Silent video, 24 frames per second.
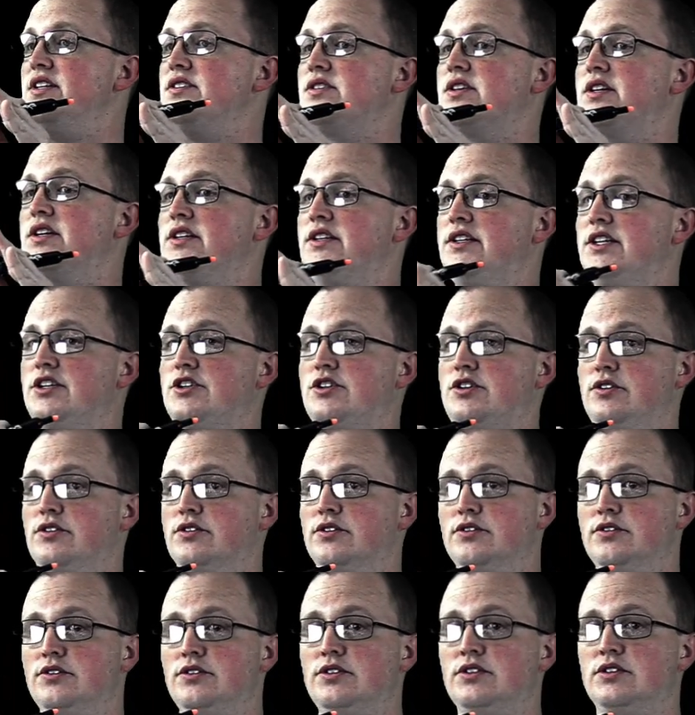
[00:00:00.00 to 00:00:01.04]

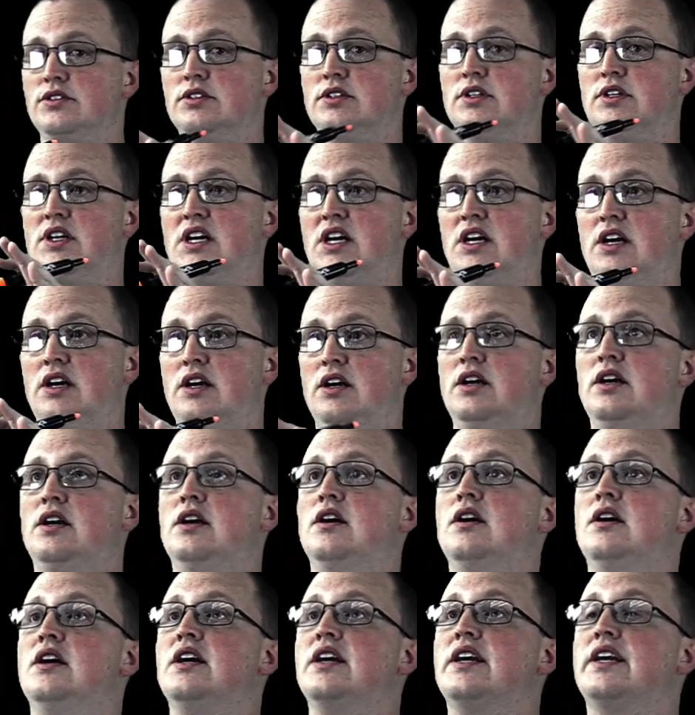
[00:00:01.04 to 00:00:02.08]
conditionals,
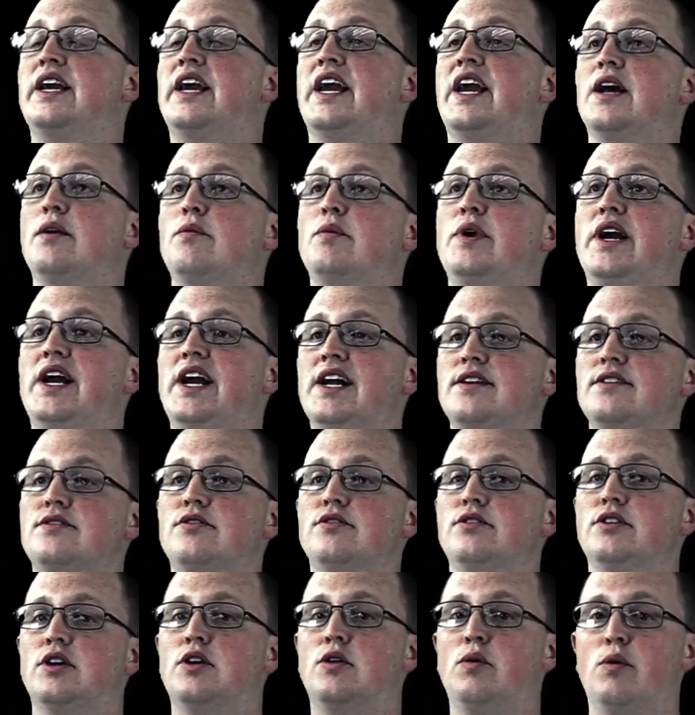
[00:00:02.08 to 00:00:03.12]
can we answer
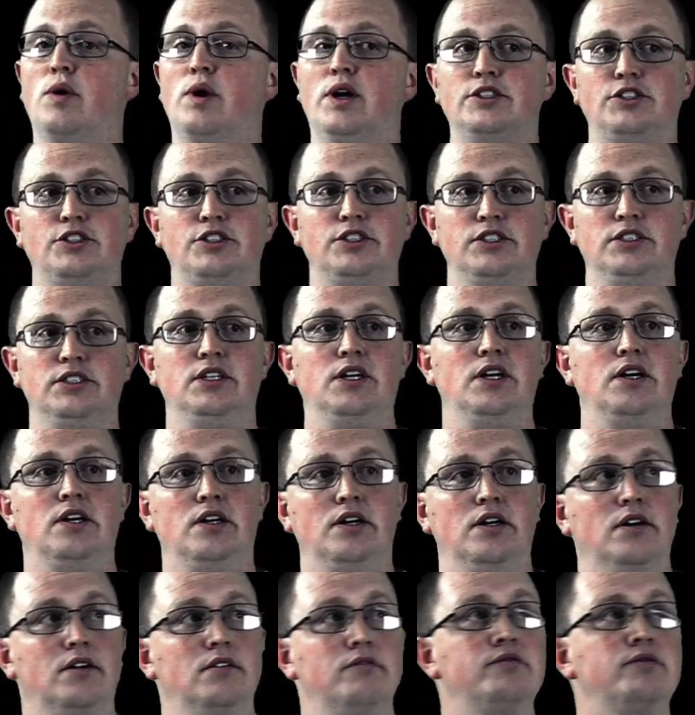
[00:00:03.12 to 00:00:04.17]
the question
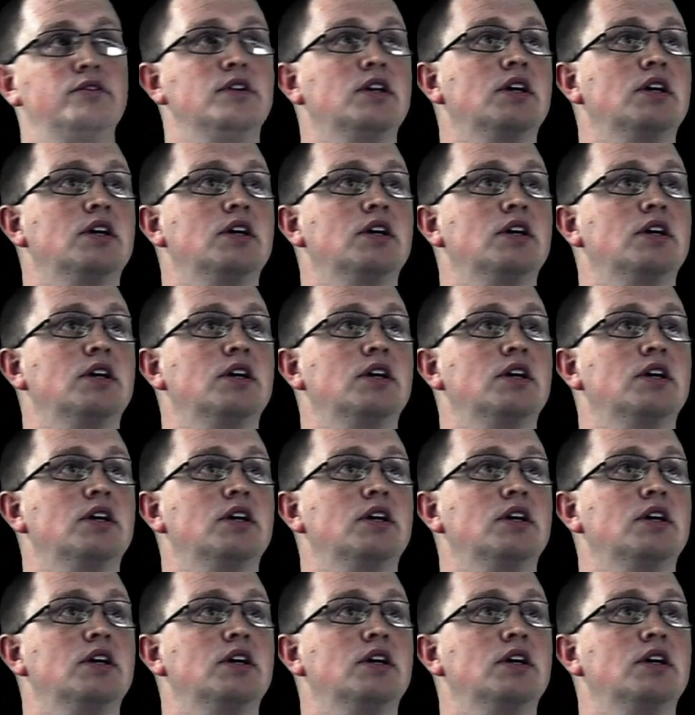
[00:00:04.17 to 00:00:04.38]
of